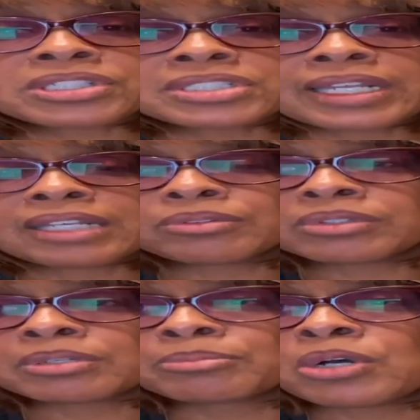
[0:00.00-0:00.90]
to
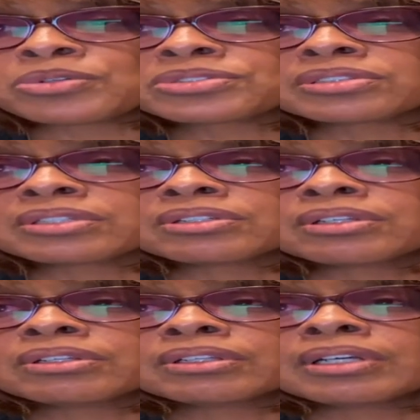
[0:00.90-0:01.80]
take the most
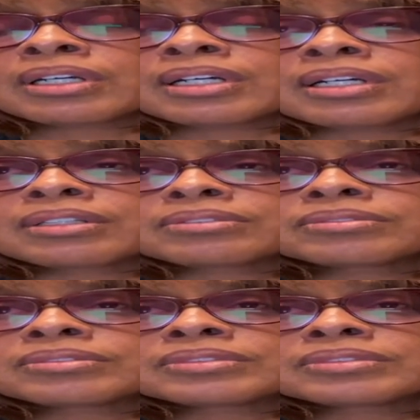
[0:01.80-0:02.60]
uh,